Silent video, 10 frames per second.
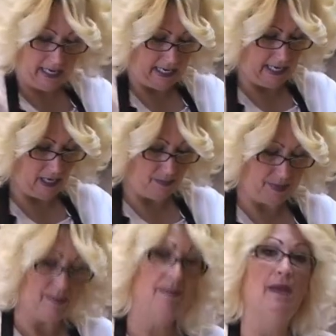And I'll
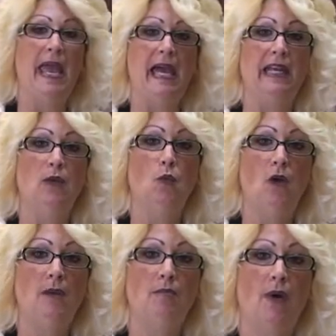be adding
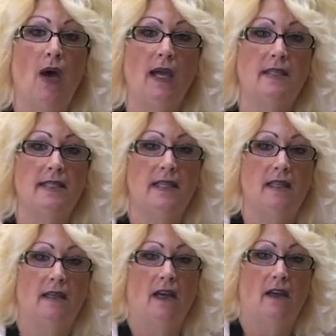one box
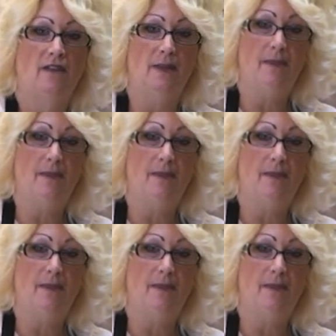of the